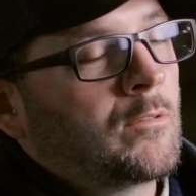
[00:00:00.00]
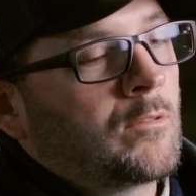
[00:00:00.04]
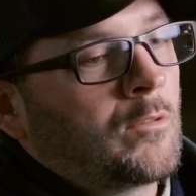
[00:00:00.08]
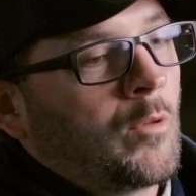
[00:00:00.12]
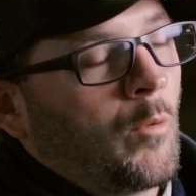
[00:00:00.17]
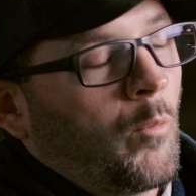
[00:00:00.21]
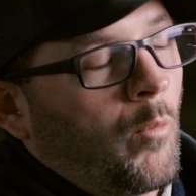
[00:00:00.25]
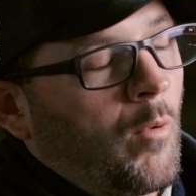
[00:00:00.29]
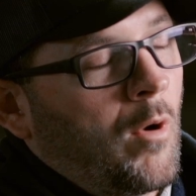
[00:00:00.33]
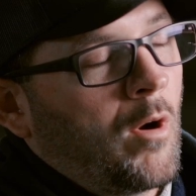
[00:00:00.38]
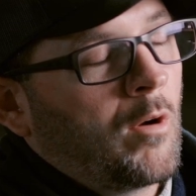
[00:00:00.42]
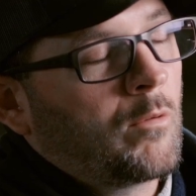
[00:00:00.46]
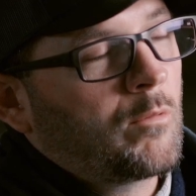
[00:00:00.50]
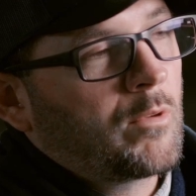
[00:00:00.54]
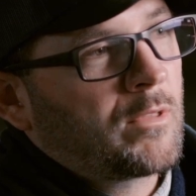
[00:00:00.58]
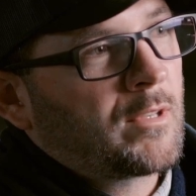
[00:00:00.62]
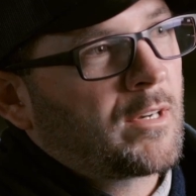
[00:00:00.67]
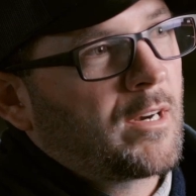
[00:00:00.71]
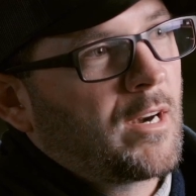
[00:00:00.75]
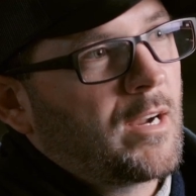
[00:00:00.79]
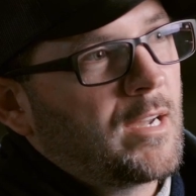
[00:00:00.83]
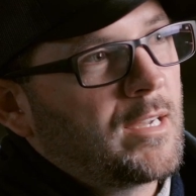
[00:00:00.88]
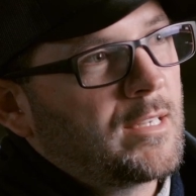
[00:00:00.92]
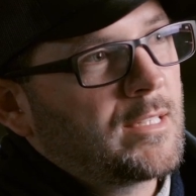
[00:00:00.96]
to walk with
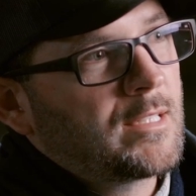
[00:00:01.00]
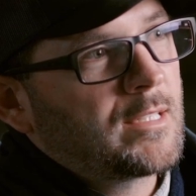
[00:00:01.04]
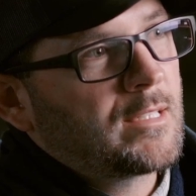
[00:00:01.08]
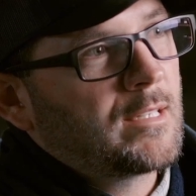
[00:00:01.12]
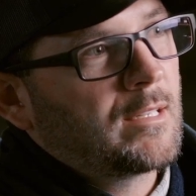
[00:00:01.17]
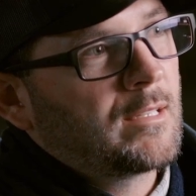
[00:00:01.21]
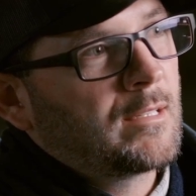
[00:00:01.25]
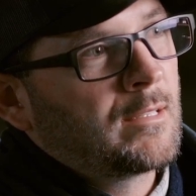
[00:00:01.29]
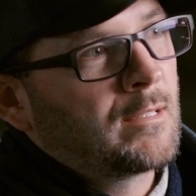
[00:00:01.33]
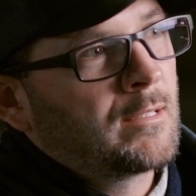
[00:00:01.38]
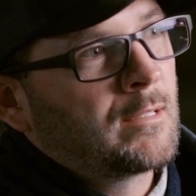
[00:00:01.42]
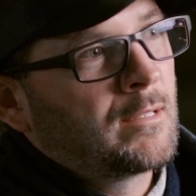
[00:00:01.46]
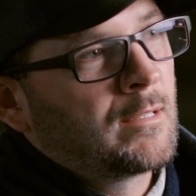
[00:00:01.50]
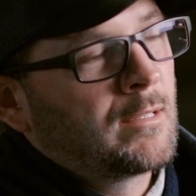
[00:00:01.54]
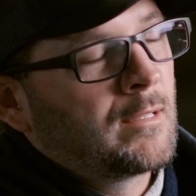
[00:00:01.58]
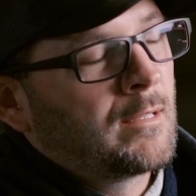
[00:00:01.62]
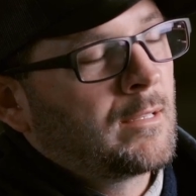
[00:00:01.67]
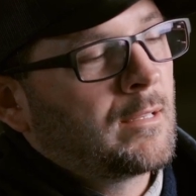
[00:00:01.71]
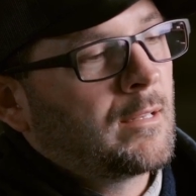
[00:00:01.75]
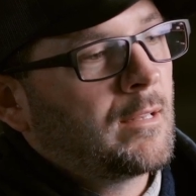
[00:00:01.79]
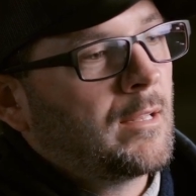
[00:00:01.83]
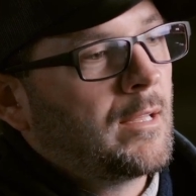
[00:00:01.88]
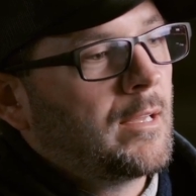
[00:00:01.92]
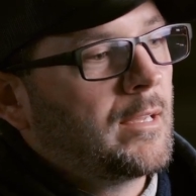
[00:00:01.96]
Christ.
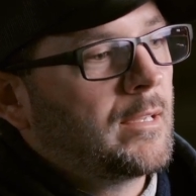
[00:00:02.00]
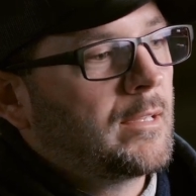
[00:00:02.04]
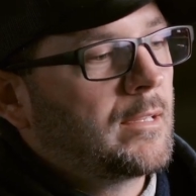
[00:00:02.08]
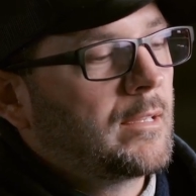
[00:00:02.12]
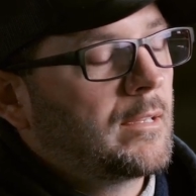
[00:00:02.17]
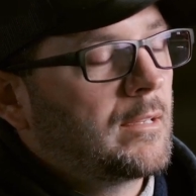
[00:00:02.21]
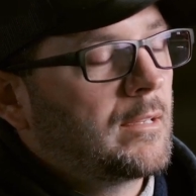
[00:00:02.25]
I